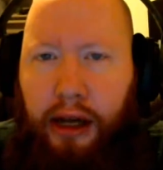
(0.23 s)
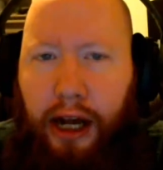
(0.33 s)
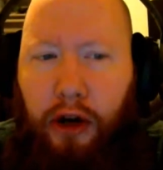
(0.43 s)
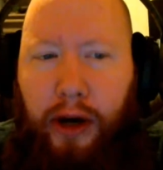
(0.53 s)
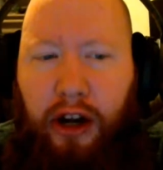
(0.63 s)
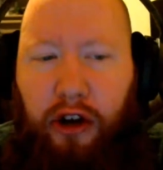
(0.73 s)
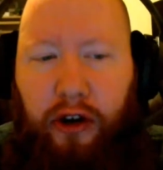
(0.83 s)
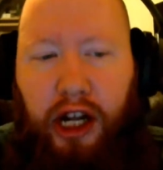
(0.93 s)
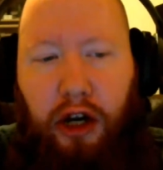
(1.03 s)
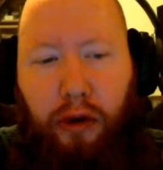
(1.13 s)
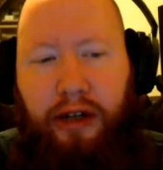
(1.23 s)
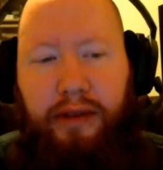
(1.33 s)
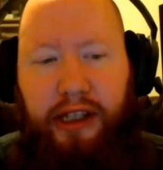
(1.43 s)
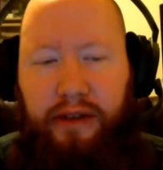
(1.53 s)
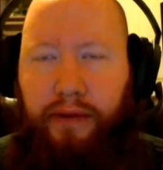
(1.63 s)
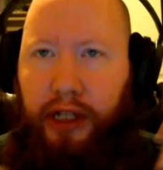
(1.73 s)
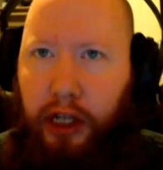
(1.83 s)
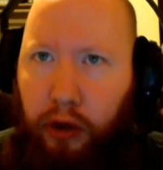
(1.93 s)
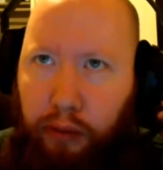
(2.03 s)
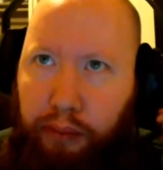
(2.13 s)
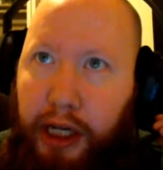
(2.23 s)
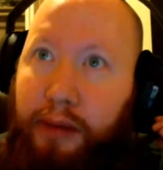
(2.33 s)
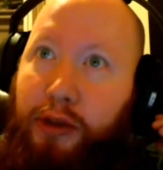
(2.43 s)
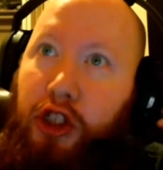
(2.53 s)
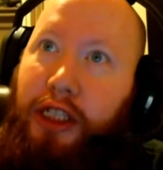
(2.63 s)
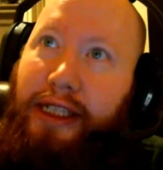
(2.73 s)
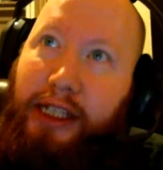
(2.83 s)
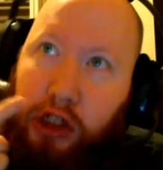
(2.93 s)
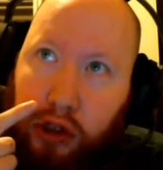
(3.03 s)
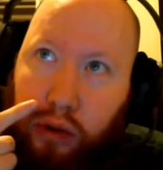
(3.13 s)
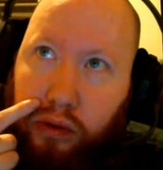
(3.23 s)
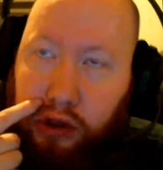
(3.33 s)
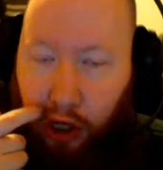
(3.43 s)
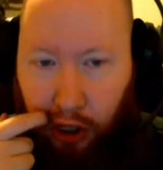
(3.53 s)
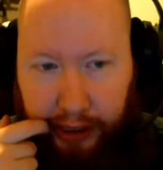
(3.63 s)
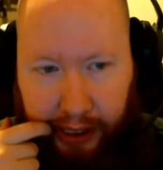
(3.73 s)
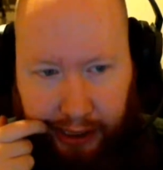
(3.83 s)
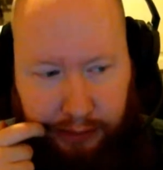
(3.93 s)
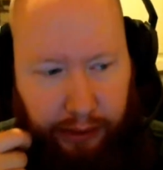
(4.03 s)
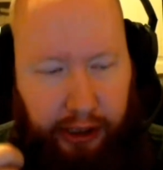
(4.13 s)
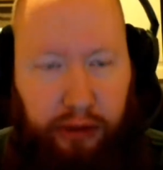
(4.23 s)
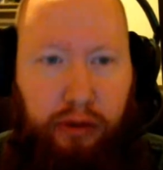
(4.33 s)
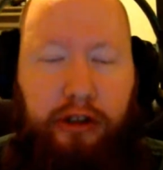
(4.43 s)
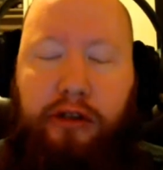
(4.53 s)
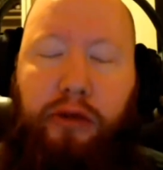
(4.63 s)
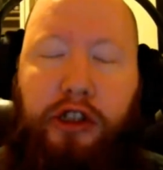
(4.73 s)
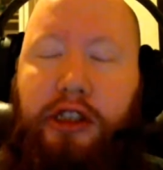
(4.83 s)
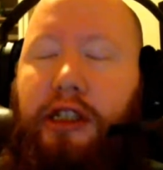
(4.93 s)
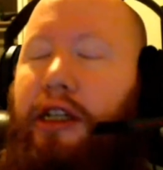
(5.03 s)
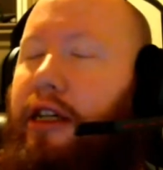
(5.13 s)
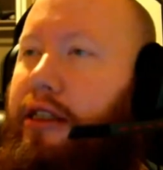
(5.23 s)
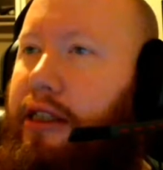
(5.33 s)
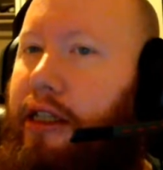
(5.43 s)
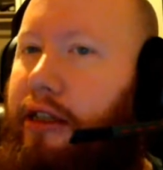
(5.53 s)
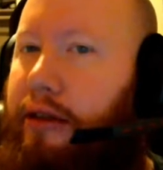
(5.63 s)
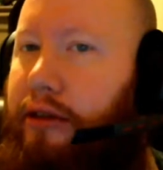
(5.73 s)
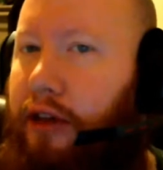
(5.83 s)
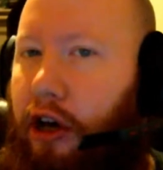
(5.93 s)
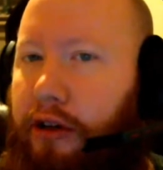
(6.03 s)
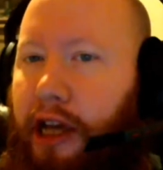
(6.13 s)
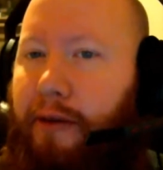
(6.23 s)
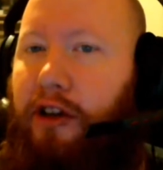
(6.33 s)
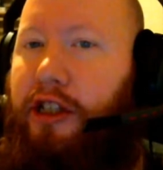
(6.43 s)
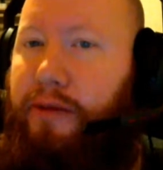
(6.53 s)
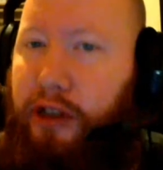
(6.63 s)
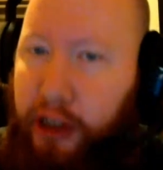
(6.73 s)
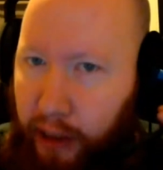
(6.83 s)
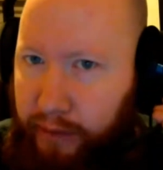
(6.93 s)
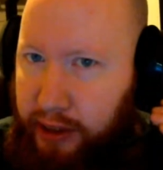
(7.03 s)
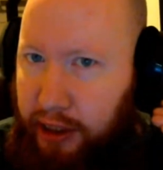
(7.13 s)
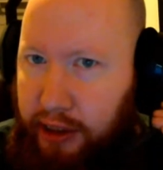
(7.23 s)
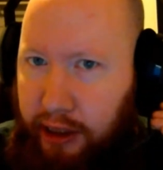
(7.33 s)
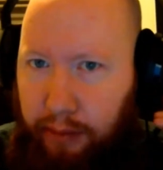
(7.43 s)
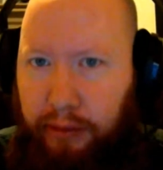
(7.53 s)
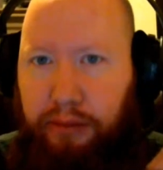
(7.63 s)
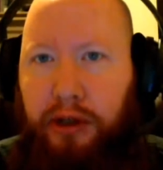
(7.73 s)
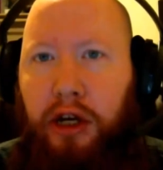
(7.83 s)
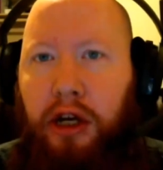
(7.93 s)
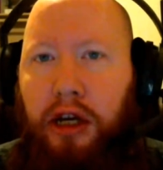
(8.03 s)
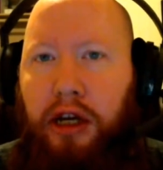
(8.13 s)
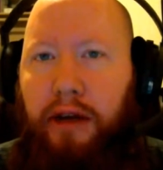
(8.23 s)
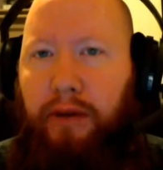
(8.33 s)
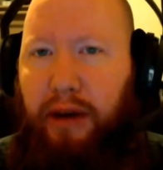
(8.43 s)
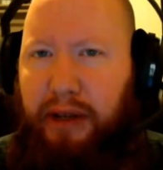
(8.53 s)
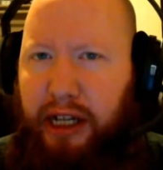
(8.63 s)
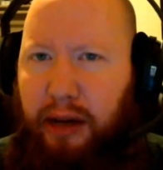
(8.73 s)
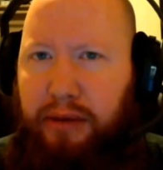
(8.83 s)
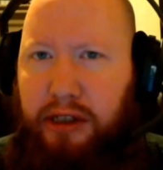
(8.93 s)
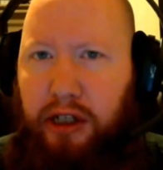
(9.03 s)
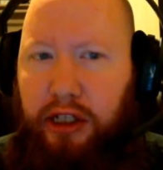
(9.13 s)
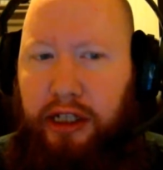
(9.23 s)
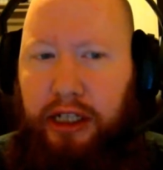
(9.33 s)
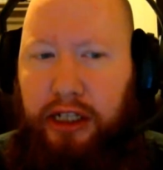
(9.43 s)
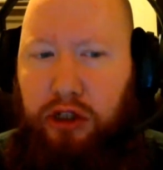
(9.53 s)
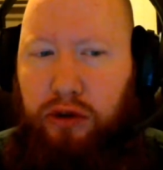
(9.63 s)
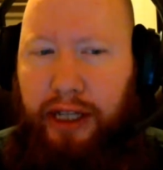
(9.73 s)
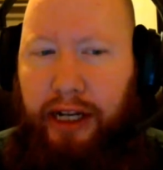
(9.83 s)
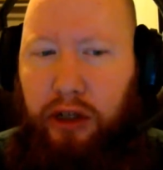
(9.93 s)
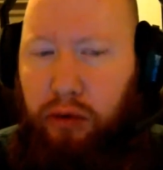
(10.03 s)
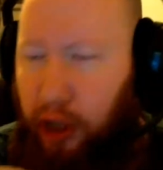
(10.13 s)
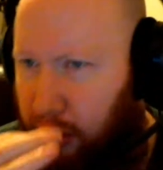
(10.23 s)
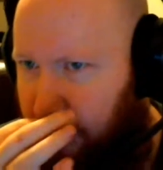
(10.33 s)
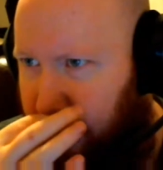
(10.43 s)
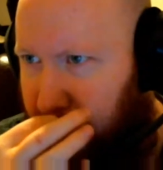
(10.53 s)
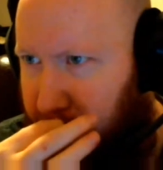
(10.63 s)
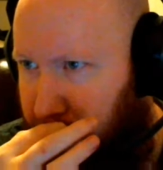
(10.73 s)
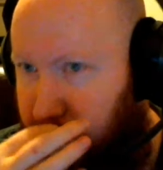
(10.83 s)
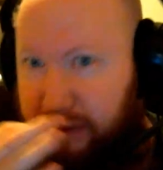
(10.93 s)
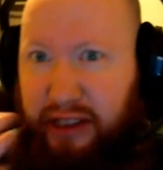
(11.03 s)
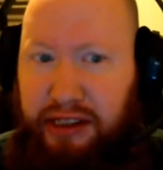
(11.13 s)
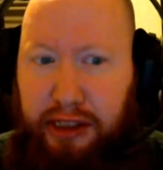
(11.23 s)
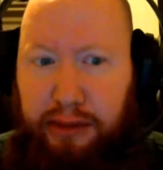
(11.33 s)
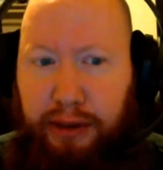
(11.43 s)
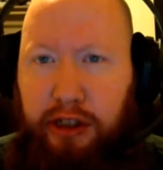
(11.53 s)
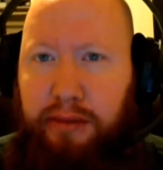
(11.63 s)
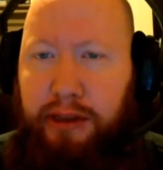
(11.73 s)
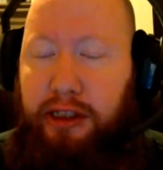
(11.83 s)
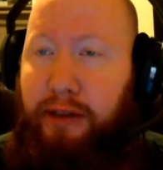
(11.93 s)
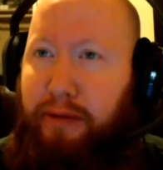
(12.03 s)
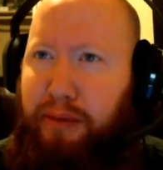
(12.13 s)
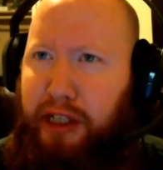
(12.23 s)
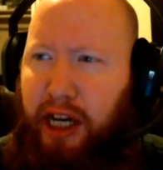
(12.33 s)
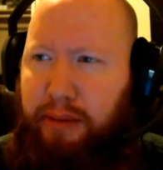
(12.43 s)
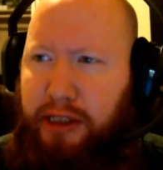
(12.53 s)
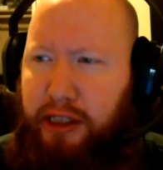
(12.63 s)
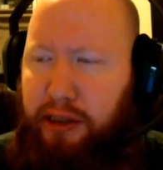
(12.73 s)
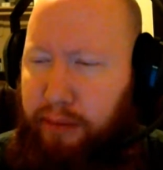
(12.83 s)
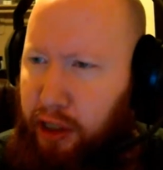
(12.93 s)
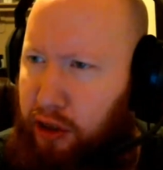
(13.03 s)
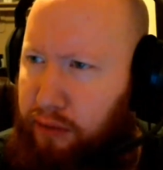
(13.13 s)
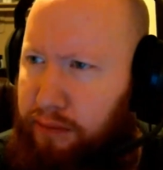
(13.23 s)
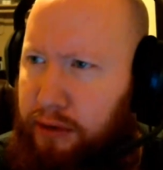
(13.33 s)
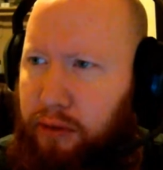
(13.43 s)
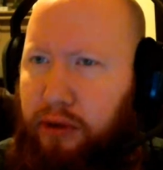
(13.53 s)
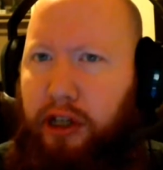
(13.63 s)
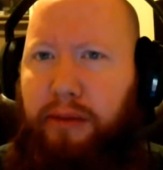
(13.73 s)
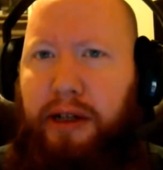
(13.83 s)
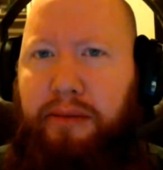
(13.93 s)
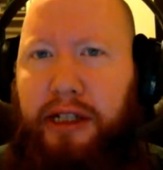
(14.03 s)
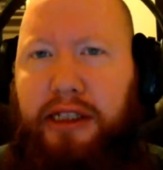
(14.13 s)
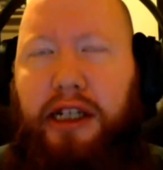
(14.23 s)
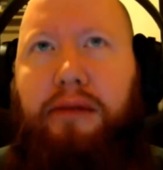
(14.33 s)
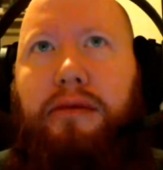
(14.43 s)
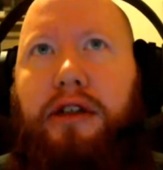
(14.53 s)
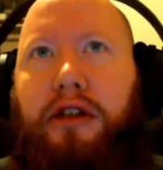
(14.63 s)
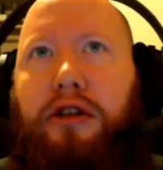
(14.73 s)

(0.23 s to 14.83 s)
Hello, hello, hello. Welcome to this video, PUBG issues on Xbox. And we're just gonna sit here, talk, have ourselves a good conversation. If you have any comments on any issues that I don't talk about that you've at least experienced, please leave them in the comment section below. We'll talk about them next time,